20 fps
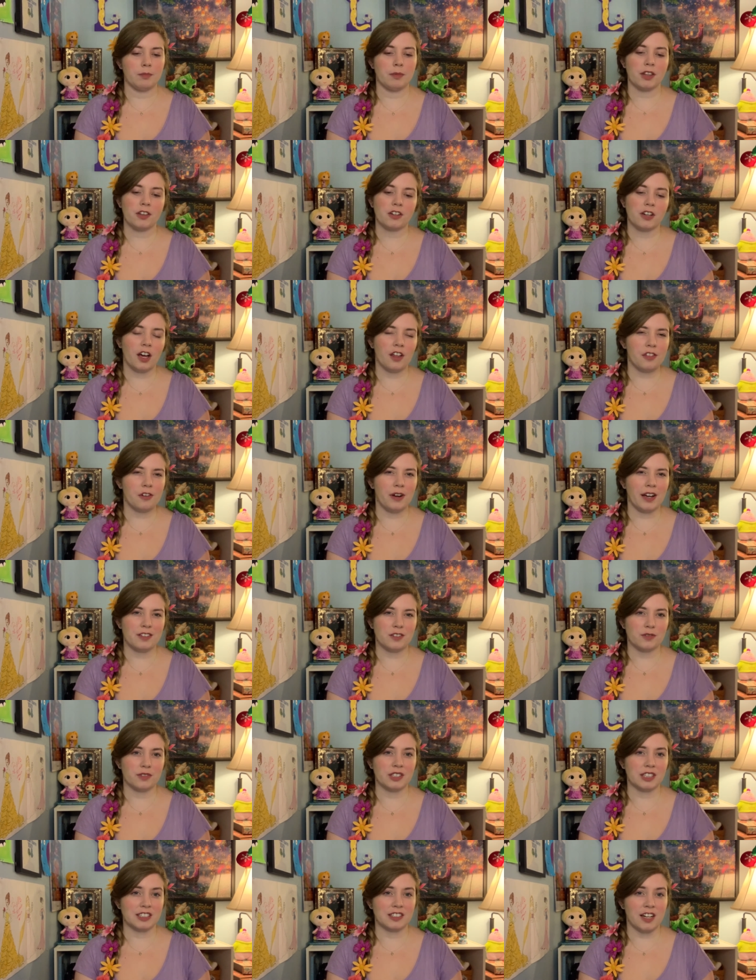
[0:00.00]
Mother Gothel hasn't
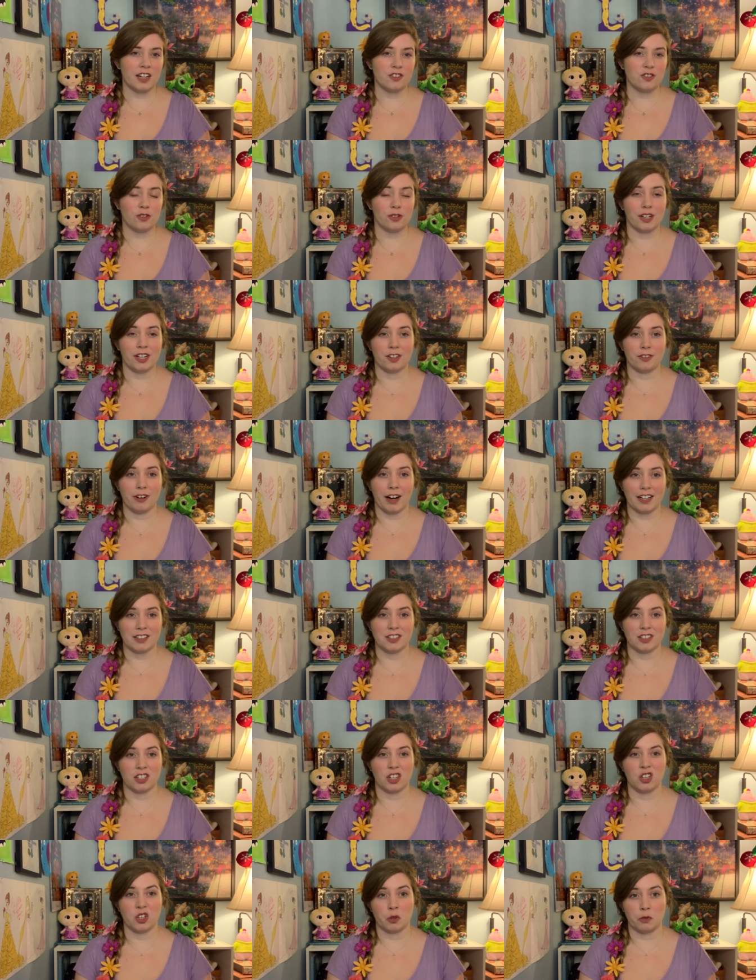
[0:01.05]
really touched or
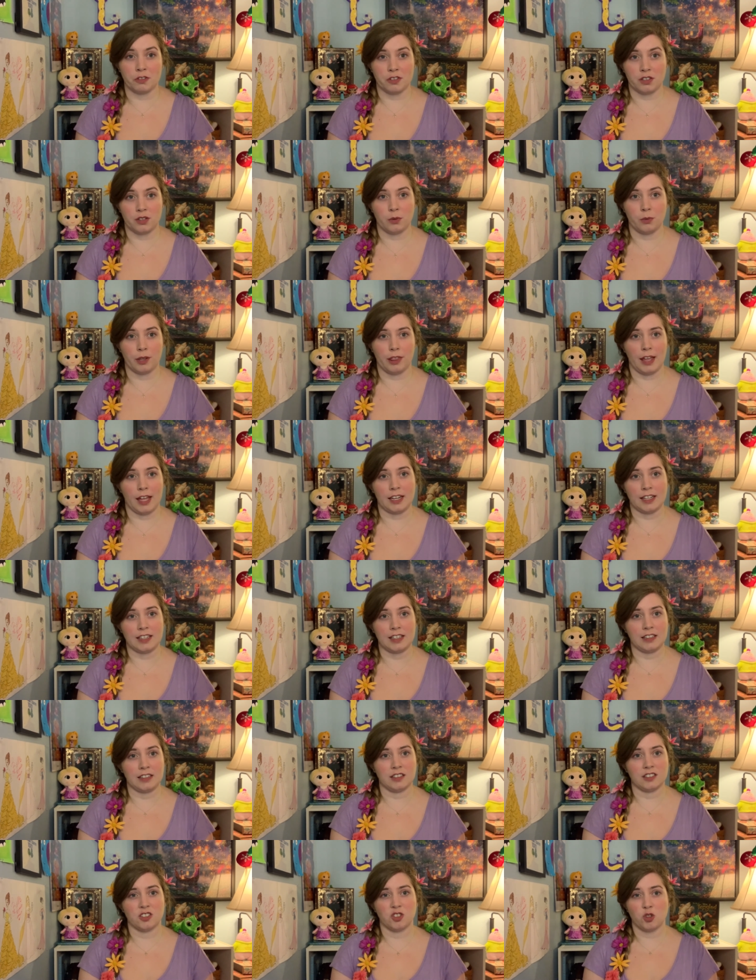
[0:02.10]
interacted closely with any
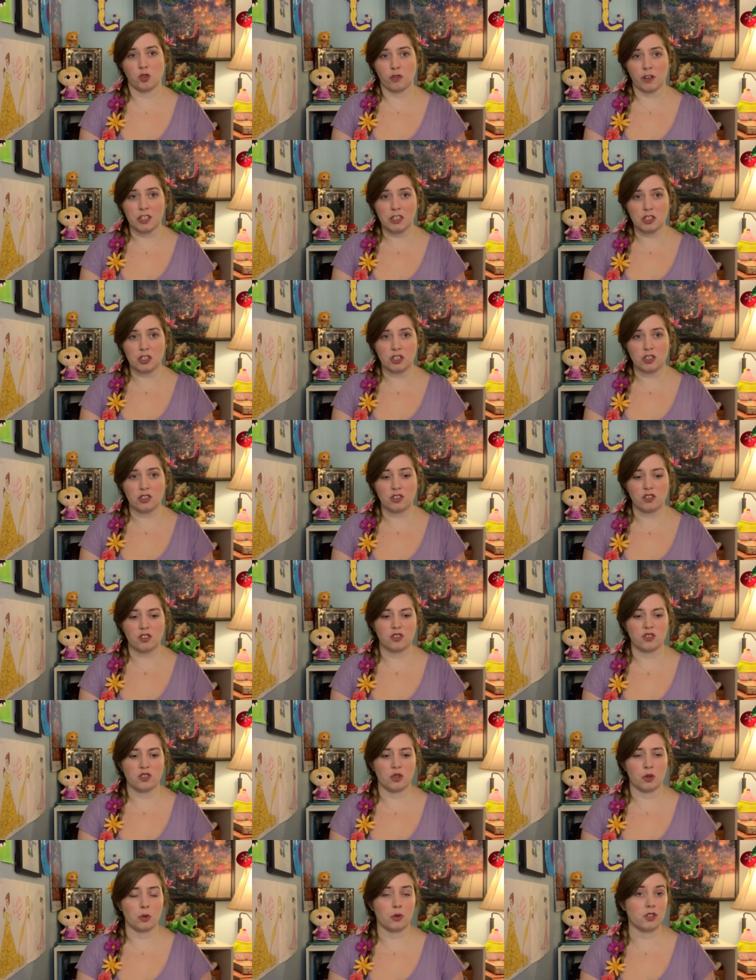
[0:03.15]
strangers,
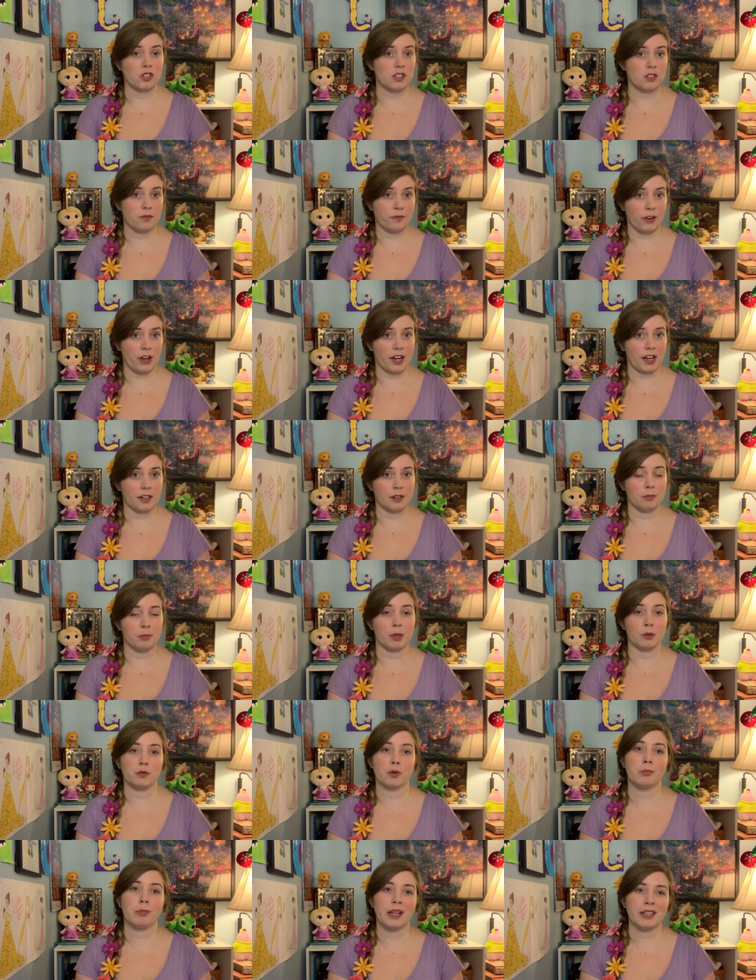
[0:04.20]
so she's fine. But
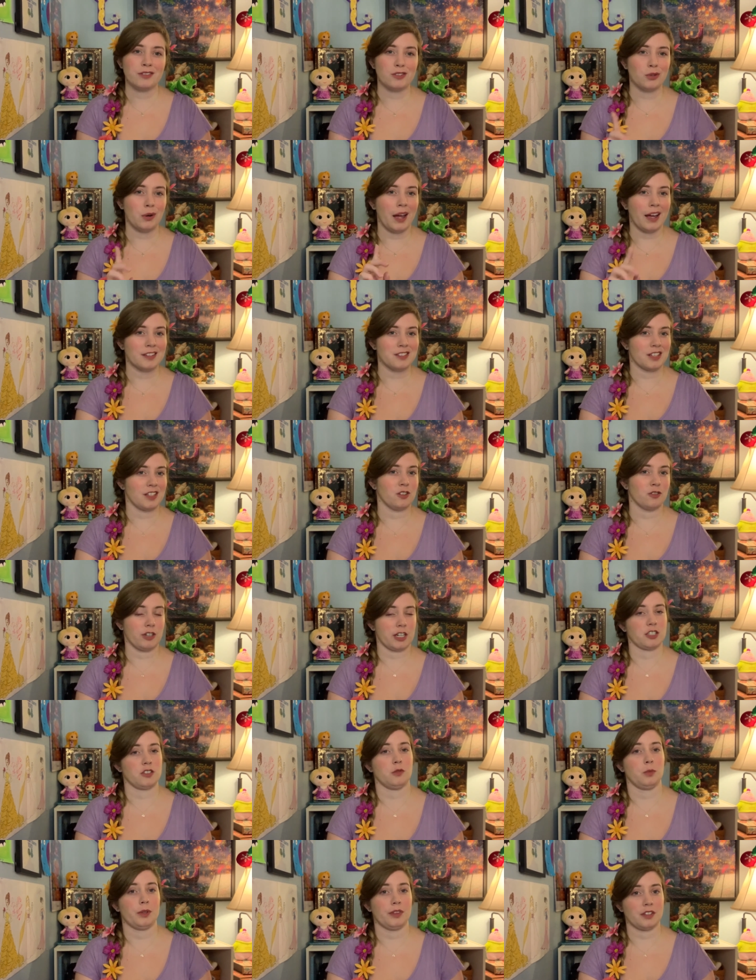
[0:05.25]
Rapunzel has
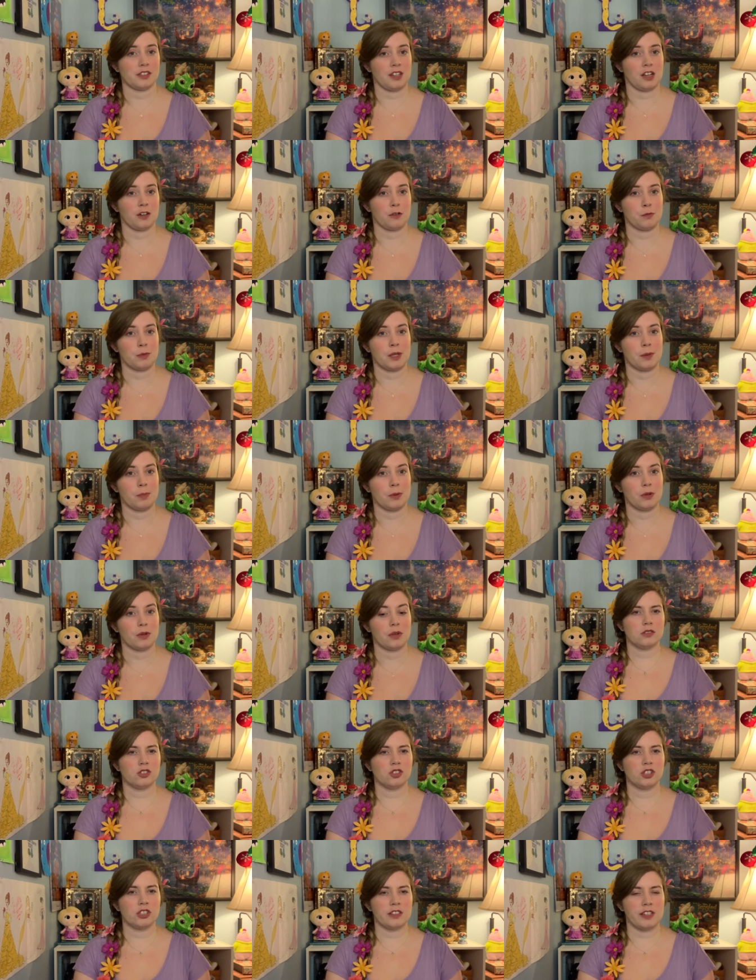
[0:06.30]
interacted with a ton of people.
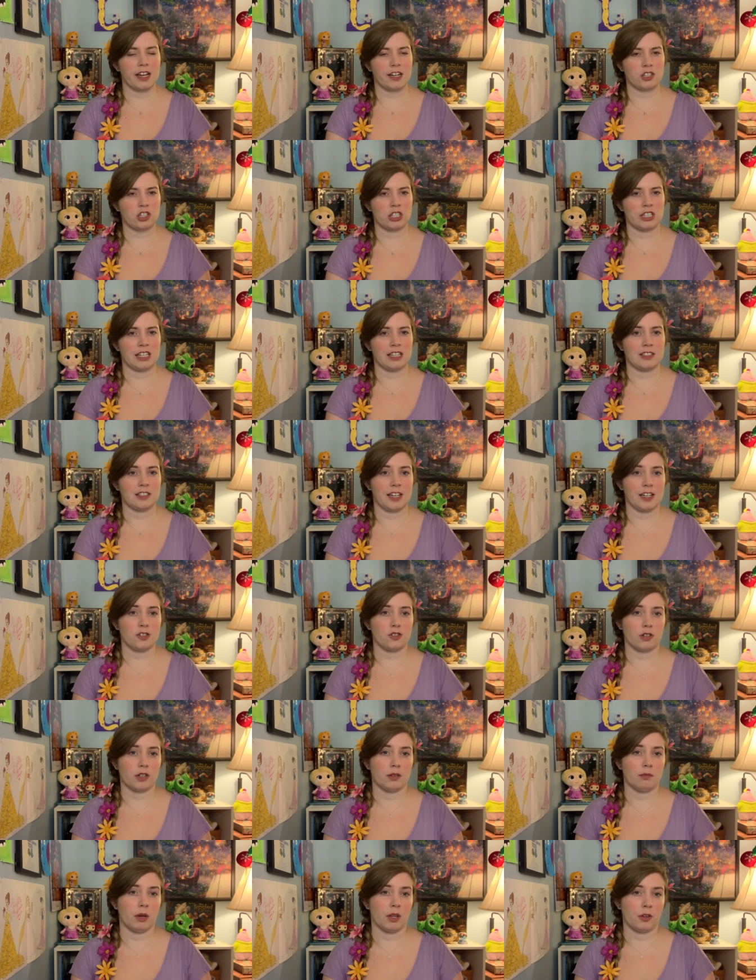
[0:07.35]
She's actually
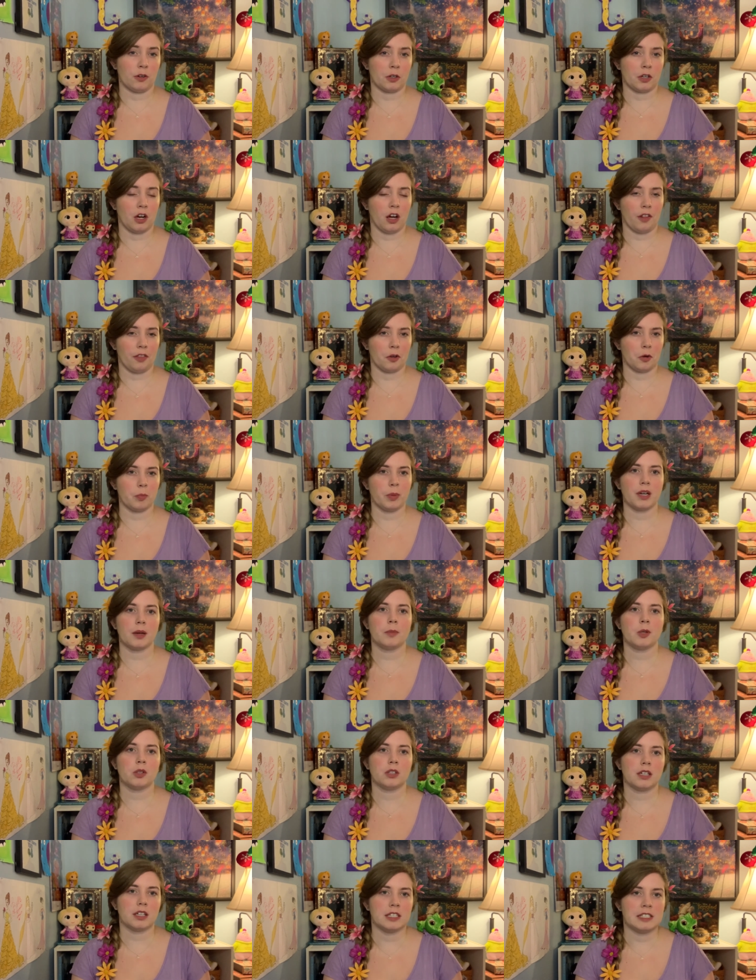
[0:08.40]
endangering Mother Gothel, but I'm
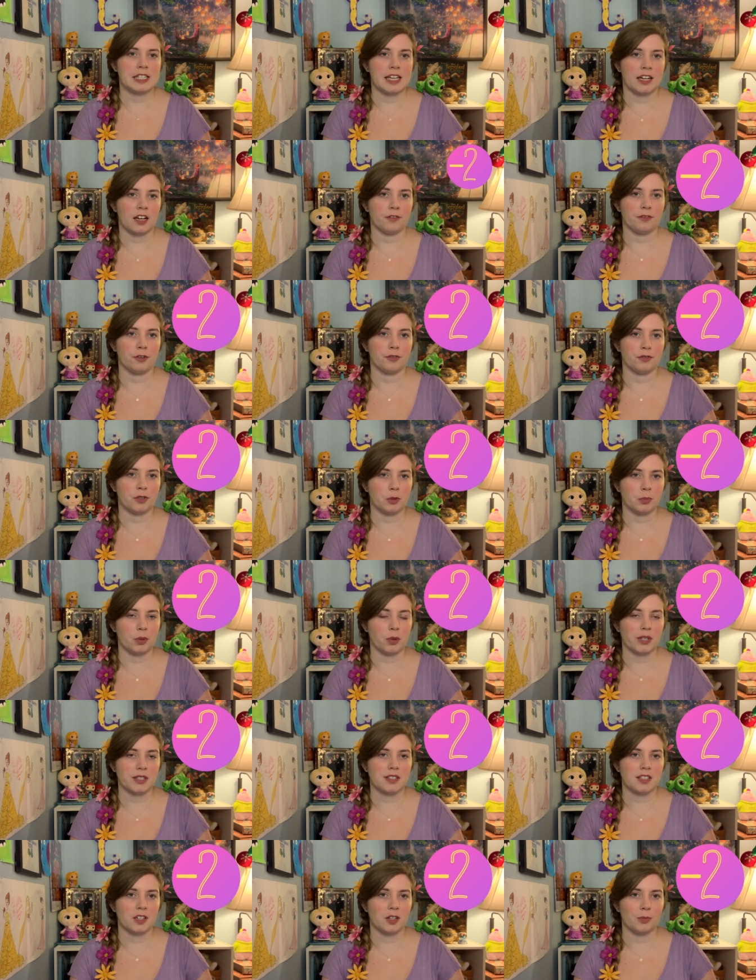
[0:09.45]
only gonna take off a few
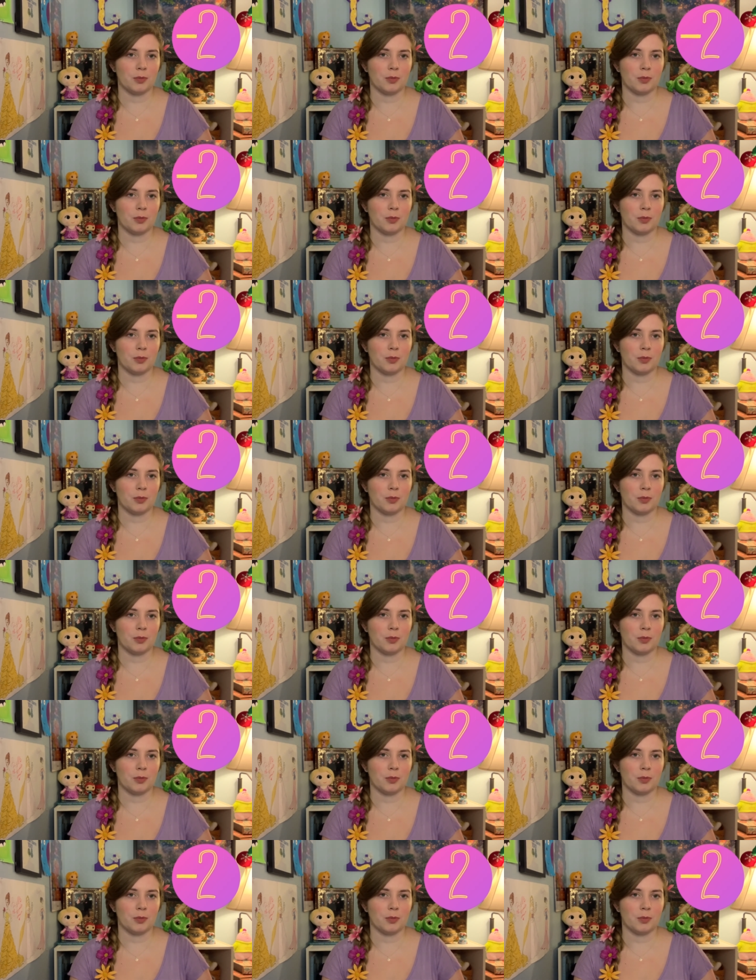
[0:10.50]
points here